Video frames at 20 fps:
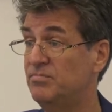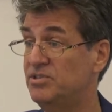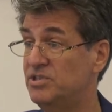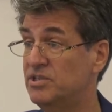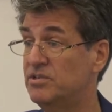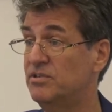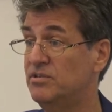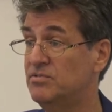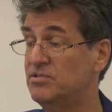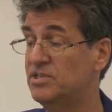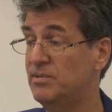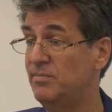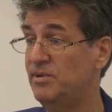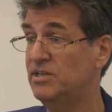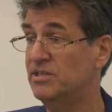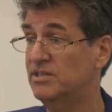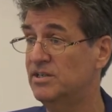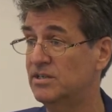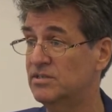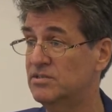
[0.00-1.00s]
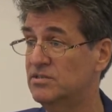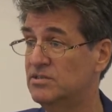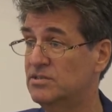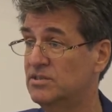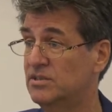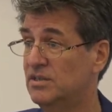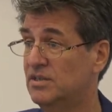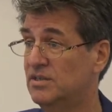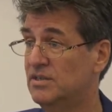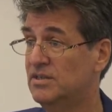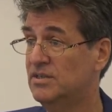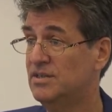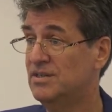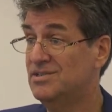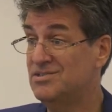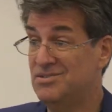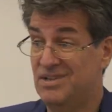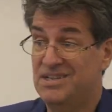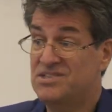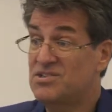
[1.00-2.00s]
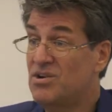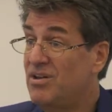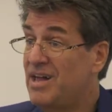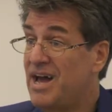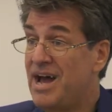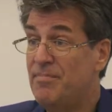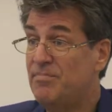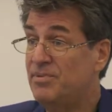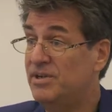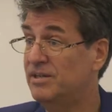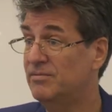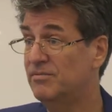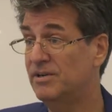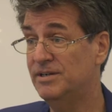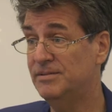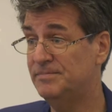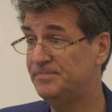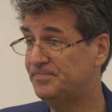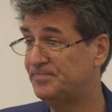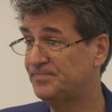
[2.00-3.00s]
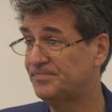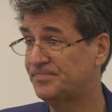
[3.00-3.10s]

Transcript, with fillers: particularly with semiconductors. So that's all happening, right?